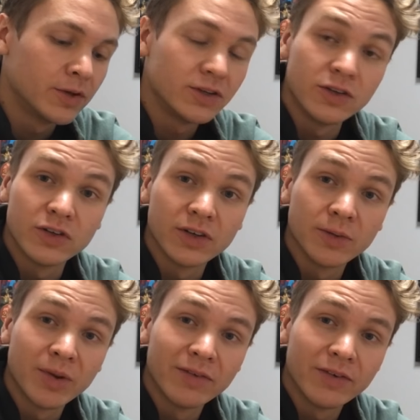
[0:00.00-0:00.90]
This is just a
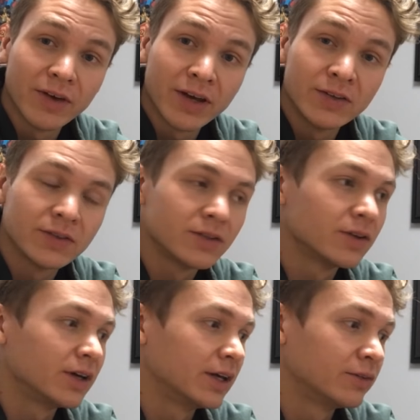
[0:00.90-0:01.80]
little bit of advice,
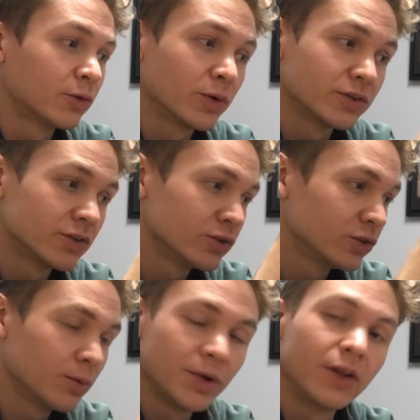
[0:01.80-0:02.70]
and of course there's
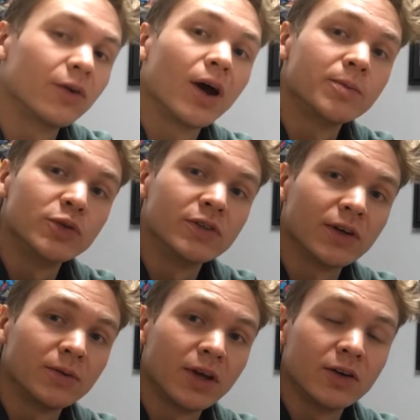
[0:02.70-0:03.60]
so many other
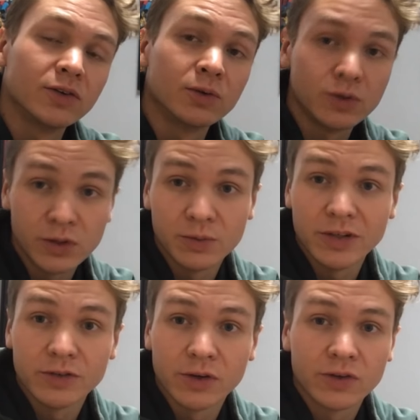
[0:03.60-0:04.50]
options out there, so do your
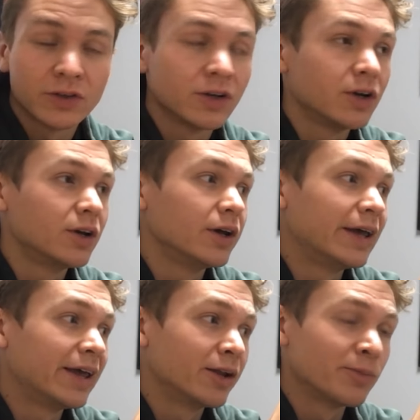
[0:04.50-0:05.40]
research
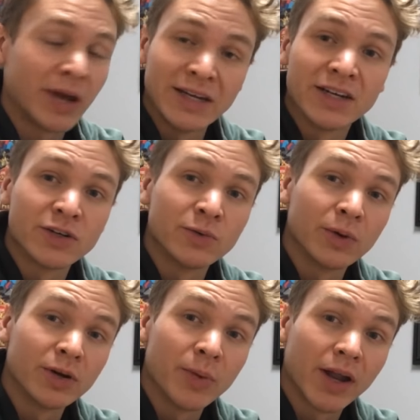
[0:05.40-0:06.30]
and pay attention to
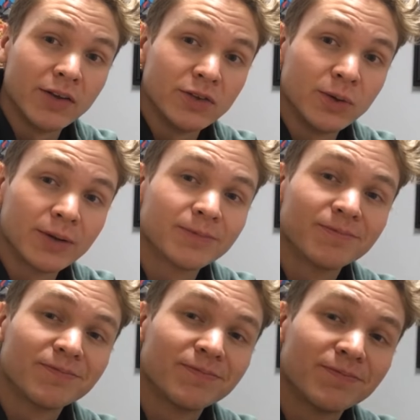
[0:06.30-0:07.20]
what your body's doing.
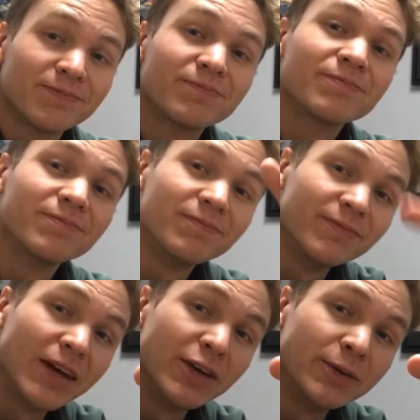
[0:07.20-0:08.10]

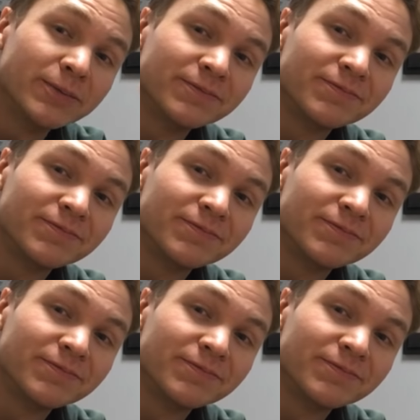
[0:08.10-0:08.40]
Thank you.